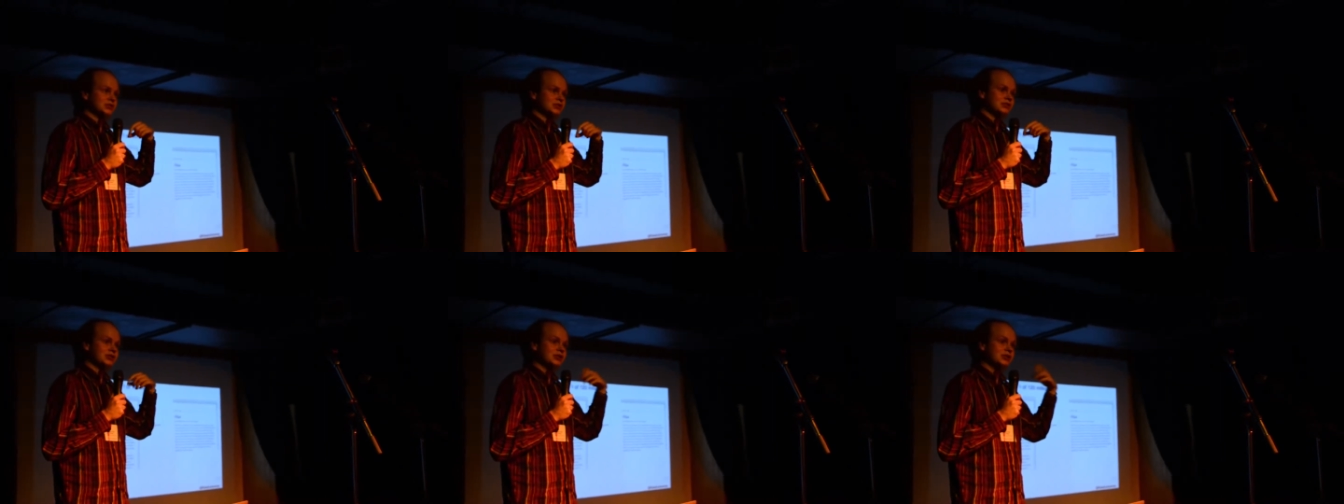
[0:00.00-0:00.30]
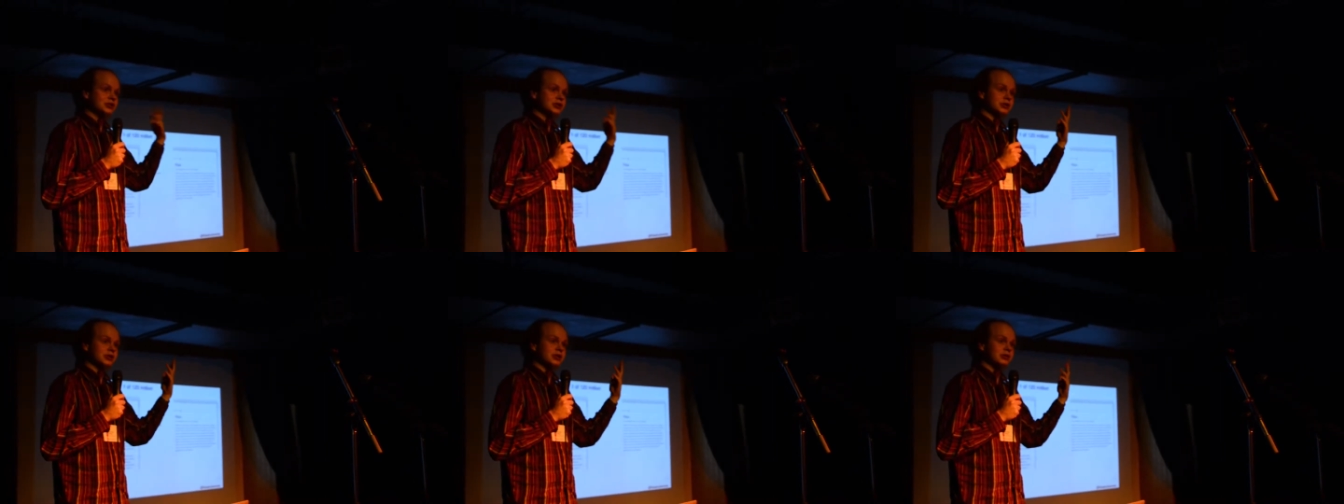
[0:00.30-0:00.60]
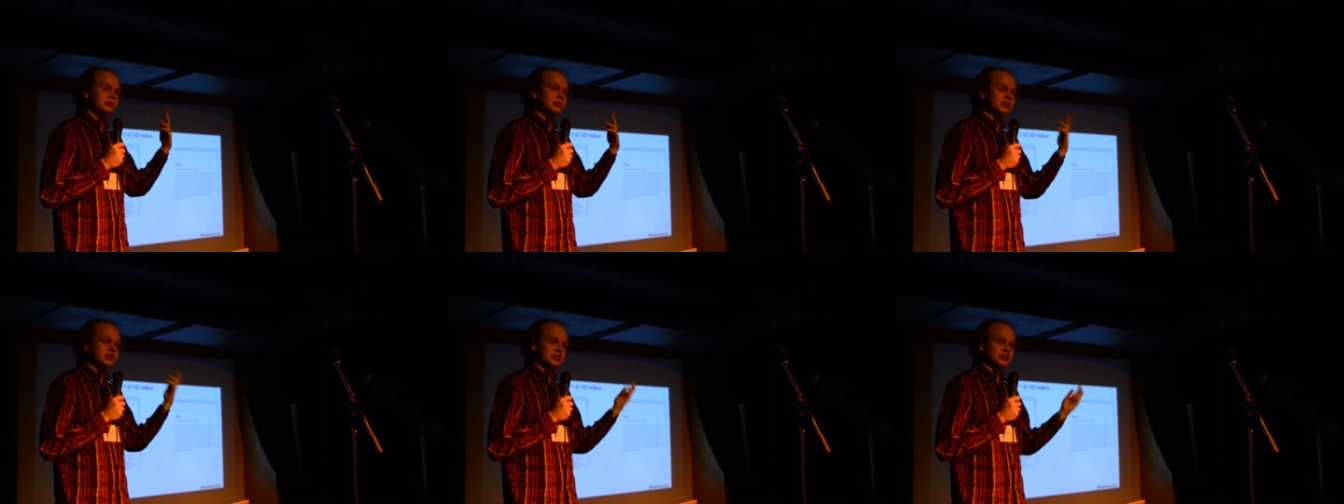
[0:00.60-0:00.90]
digital
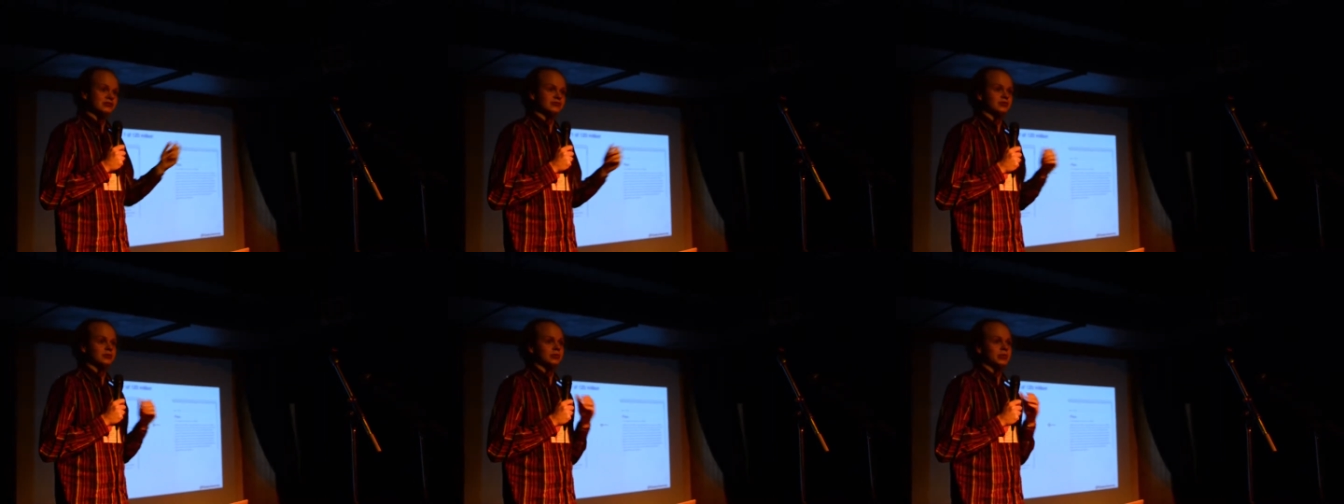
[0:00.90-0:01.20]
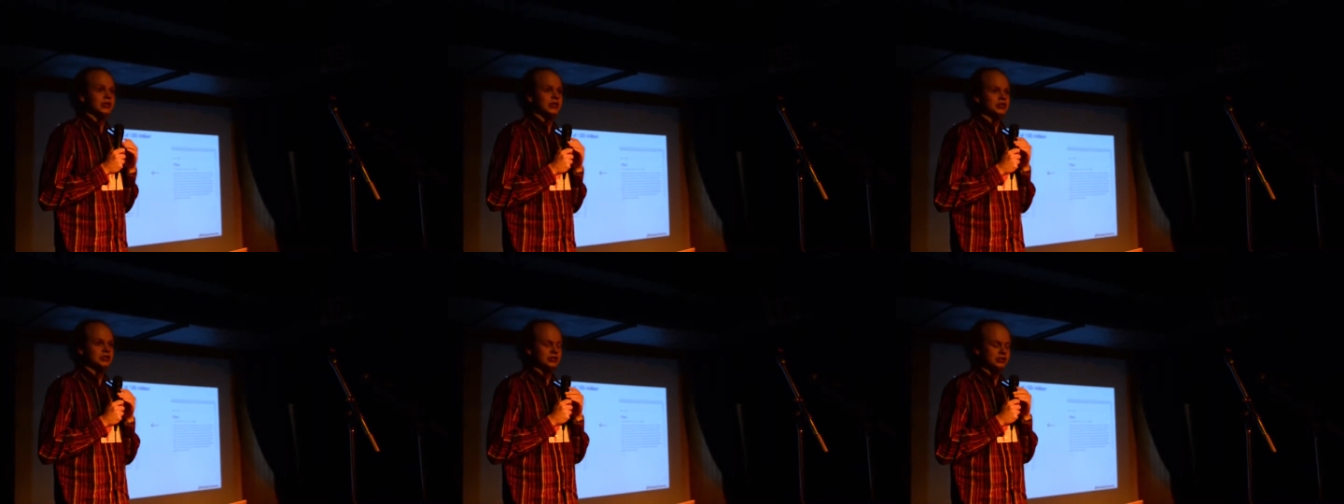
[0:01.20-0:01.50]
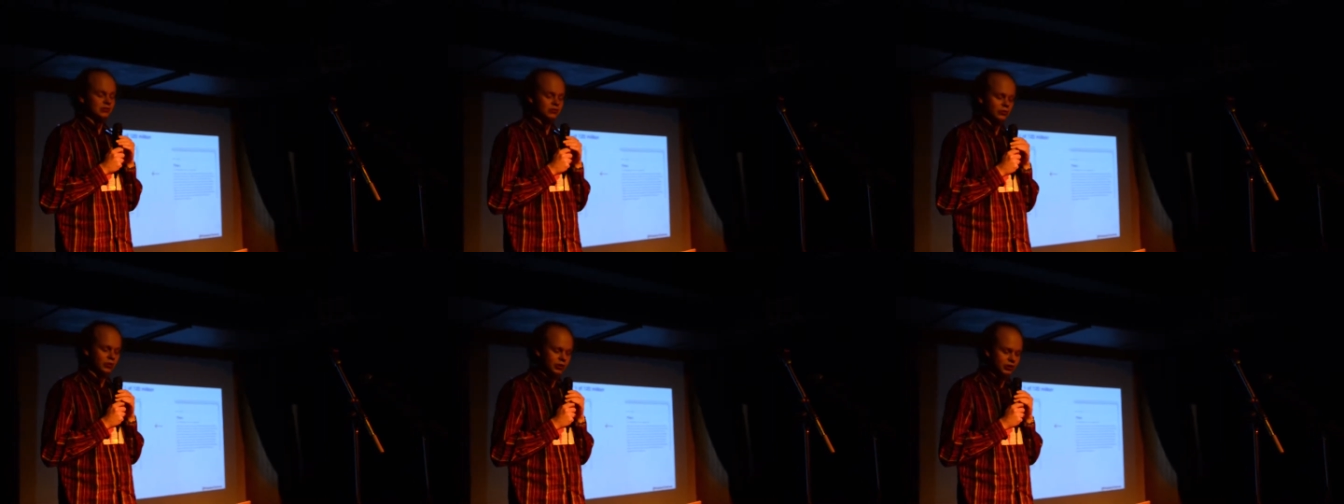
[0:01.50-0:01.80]

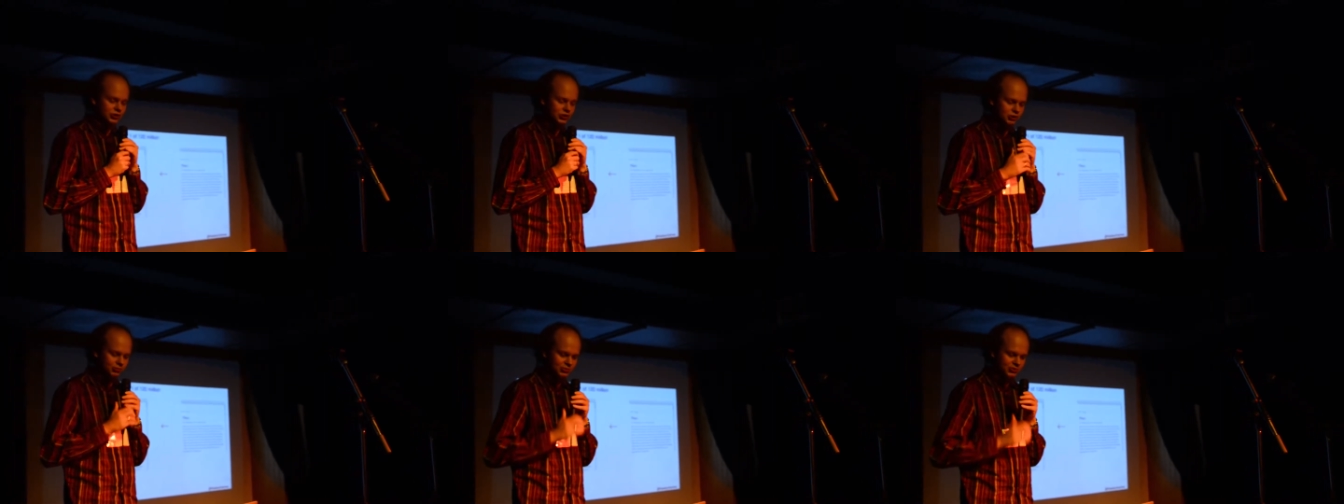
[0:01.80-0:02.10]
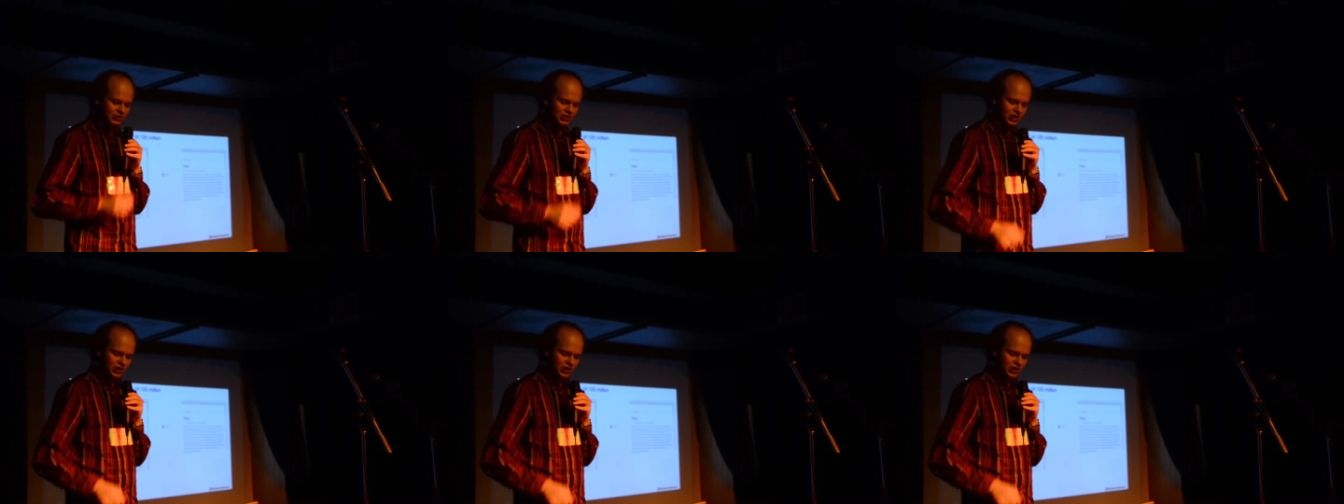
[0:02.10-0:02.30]
misinformation workshop,